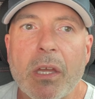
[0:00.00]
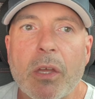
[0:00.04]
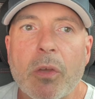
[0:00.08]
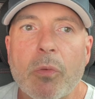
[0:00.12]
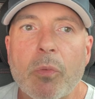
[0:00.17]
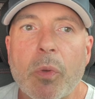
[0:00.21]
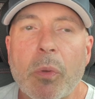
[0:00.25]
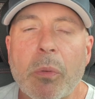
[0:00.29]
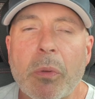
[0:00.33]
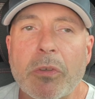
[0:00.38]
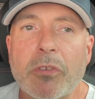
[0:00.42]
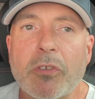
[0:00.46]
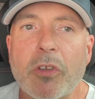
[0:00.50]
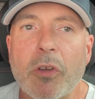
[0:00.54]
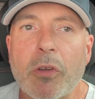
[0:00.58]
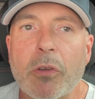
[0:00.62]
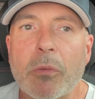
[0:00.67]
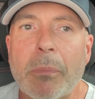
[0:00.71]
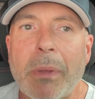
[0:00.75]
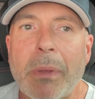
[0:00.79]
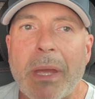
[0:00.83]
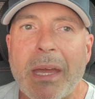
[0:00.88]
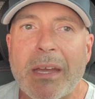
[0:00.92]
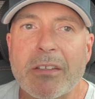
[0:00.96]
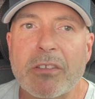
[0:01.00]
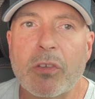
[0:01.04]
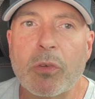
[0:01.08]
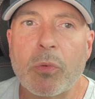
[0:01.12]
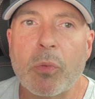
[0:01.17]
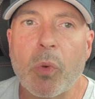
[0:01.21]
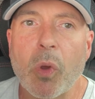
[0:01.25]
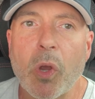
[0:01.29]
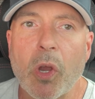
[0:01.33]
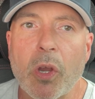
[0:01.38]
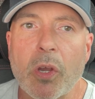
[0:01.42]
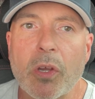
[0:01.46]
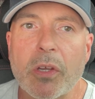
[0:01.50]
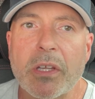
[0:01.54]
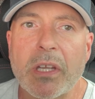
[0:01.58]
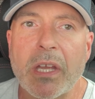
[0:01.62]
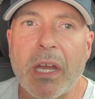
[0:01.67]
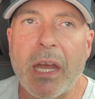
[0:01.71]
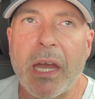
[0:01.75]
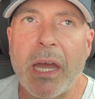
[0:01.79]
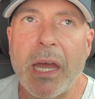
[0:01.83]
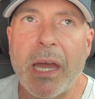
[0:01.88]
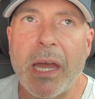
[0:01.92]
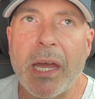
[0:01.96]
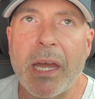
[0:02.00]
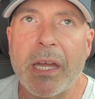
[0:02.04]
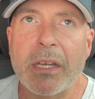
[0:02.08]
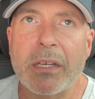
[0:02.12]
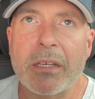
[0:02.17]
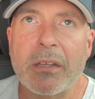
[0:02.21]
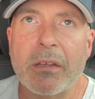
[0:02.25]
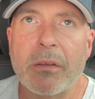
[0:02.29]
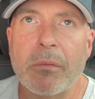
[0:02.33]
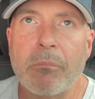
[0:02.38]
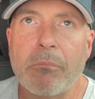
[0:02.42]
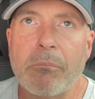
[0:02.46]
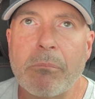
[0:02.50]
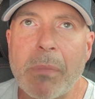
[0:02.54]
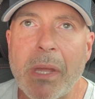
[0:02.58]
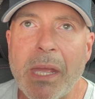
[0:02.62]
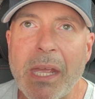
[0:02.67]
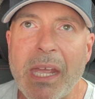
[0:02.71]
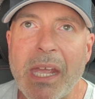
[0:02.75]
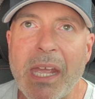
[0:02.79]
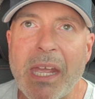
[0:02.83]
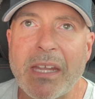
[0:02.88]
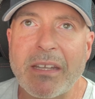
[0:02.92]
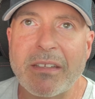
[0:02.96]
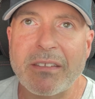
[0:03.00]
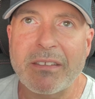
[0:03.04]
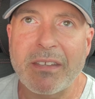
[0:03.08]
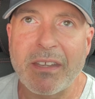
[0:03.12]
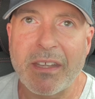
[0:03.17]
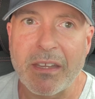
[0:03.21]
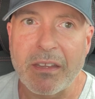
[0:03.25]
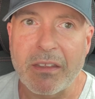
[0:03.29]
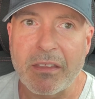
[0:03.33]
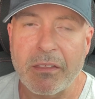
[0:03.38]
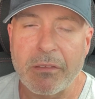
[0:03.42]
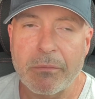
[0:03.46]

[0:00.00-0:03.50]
We returned back to work on May 18th.